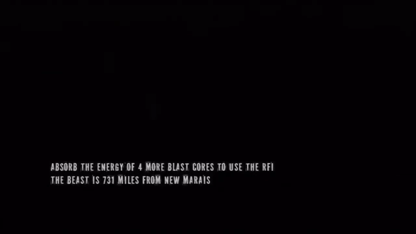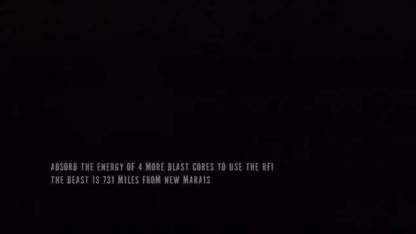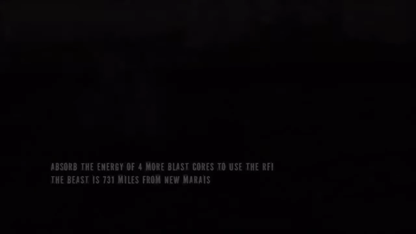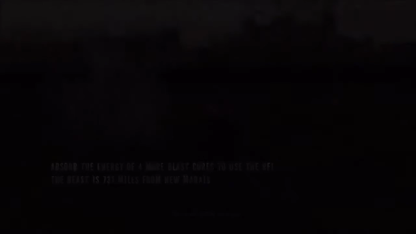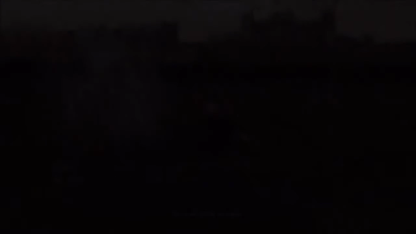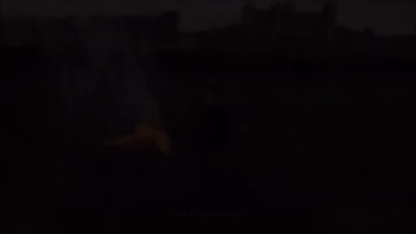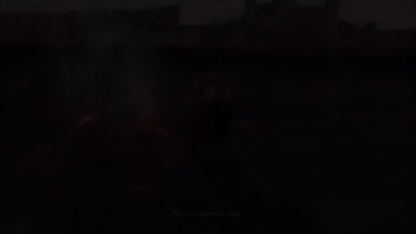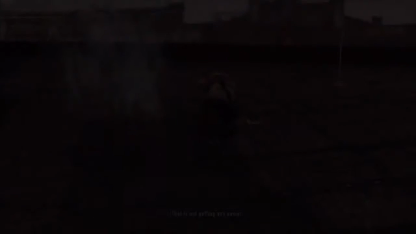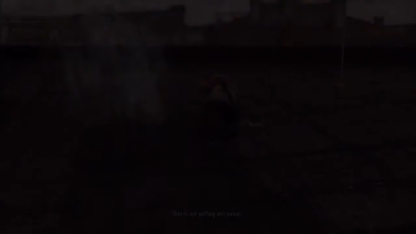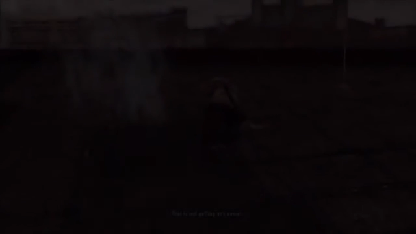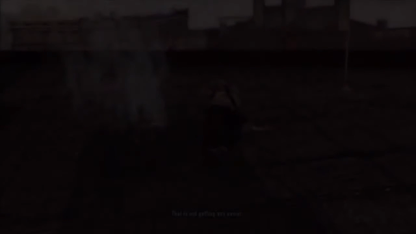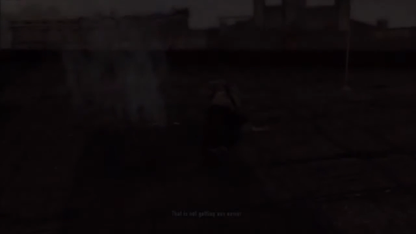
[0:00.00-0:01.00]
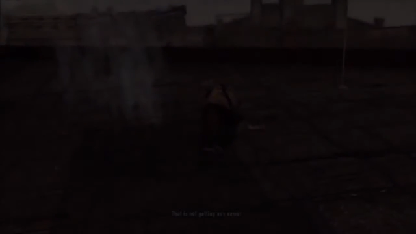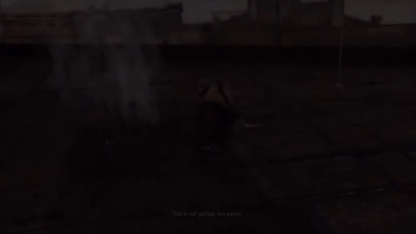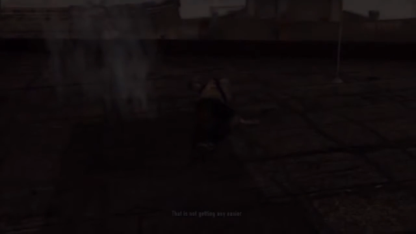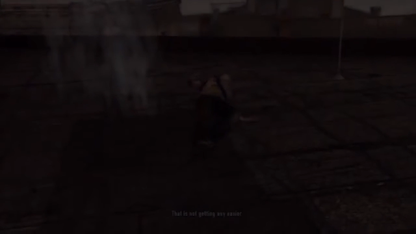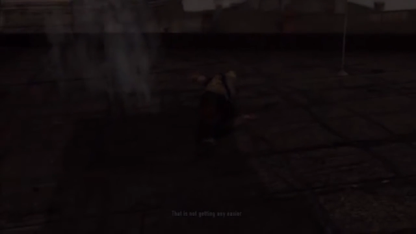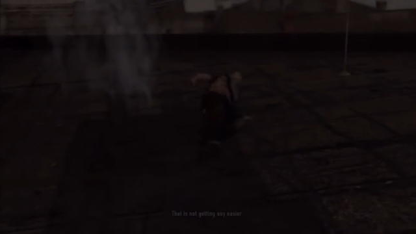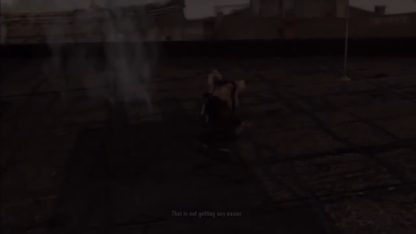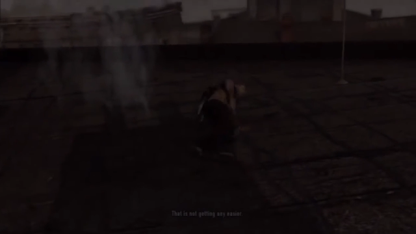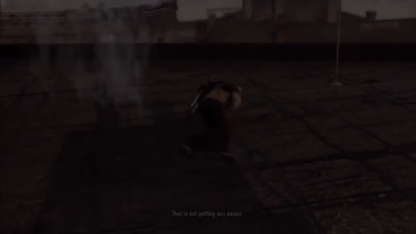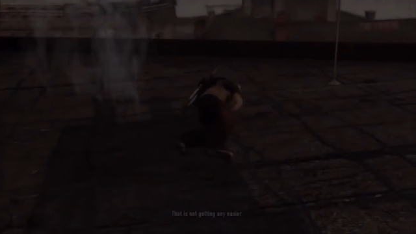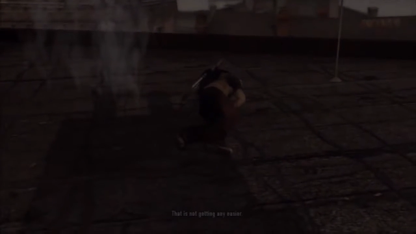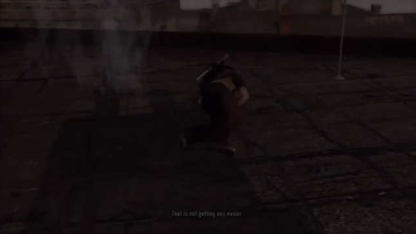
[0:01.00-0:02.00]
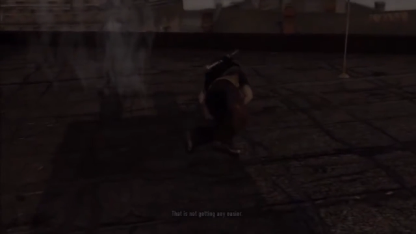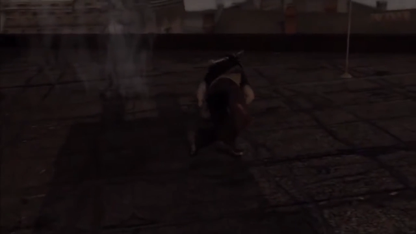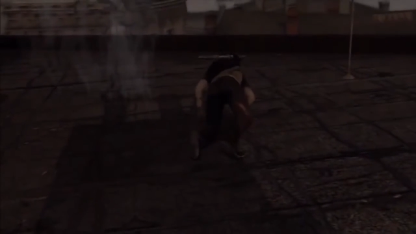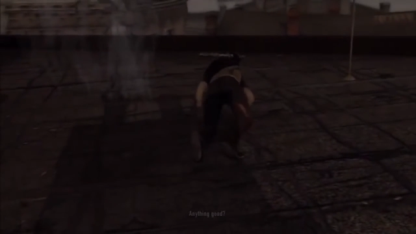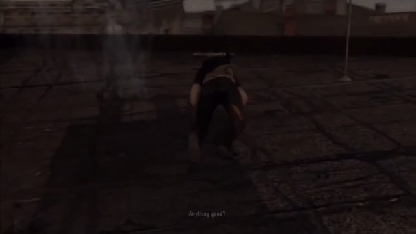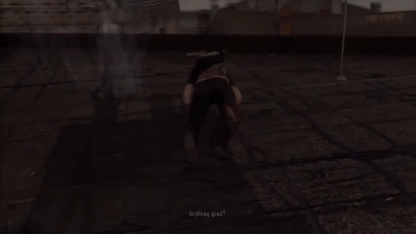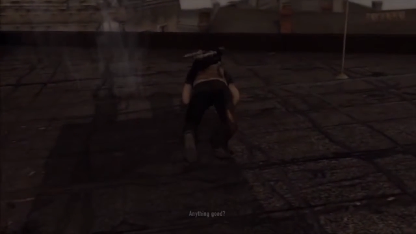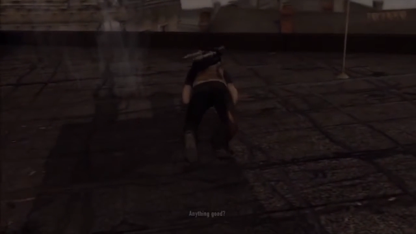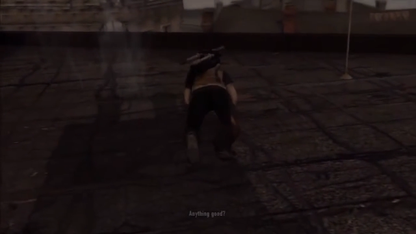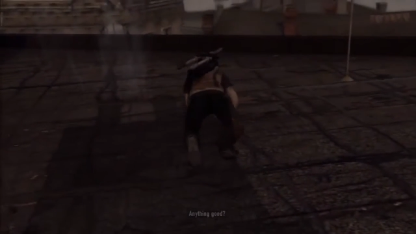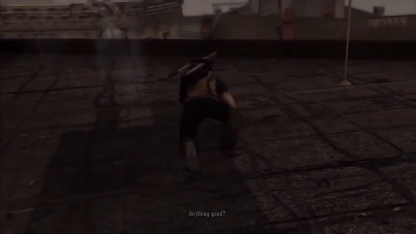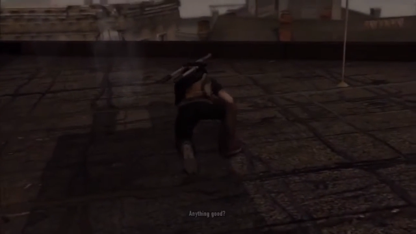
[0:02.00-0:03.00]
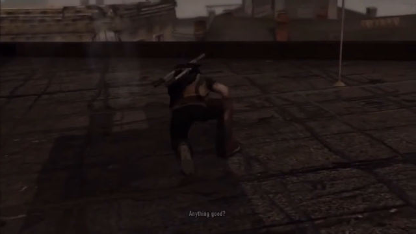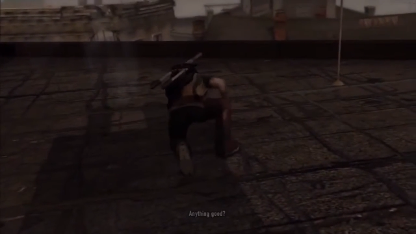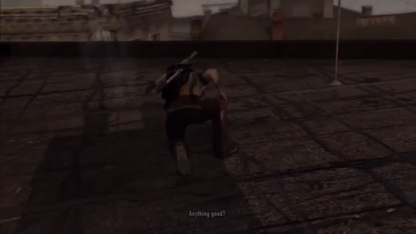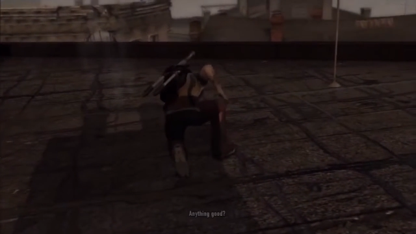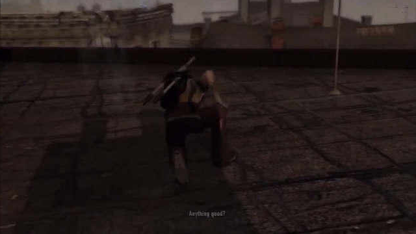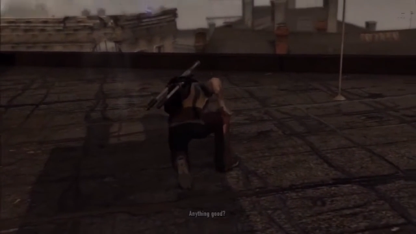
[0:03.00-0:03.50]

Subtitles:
(no speaker visible)